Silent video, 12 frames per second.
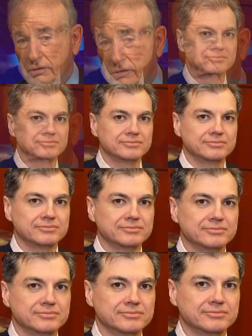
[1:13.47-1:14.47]
Okay, she's
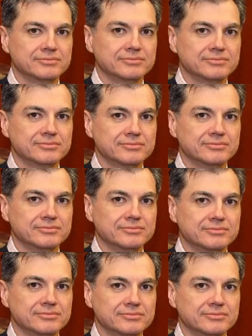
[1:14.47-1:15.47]
not in nursery school.